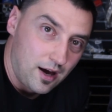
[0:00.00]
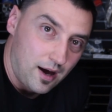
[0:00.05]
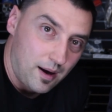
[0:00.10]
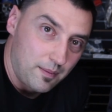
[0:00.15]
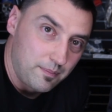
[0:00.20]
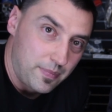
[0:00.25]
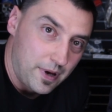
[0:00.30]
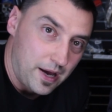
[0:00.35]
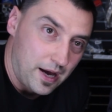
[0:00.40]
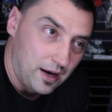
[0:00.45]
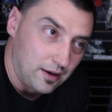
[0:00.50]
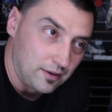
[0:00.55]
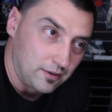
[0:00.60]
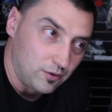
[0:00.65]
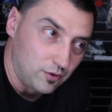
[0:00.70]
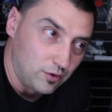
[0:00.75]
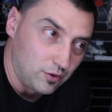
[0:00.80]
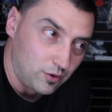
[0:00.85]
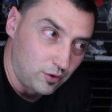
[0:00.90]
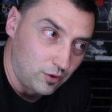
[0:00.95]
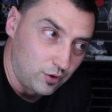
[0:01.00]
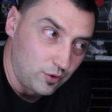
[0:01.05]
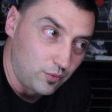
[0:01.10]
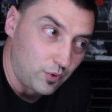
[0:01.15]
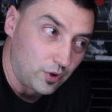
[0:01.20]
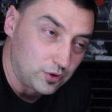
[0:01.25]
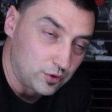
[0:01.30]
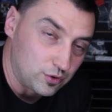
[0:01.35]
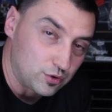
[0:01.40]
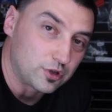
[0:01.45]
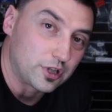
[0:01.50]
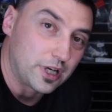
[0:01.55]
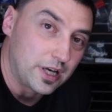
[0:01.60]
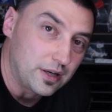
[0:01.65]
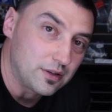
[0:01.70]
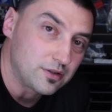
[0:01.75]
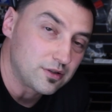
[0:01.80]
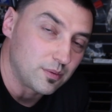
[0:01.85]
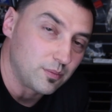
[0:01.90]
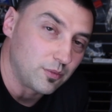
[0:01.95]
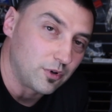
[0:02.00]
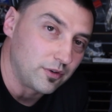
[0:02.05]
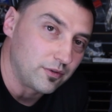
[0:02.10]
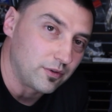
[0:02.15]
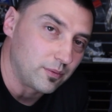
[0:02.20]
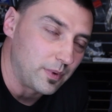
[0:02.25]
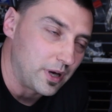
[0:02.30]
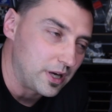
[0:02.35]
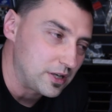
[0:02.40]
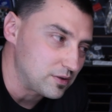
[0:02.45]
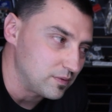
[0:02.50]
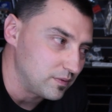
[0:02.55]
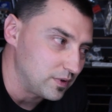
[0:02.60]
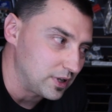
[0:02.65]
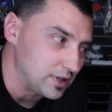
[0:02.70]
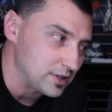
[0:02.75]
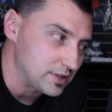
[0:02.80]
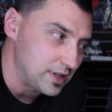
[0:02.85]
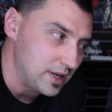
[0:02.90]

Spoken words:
about, or you want to share some more information with us,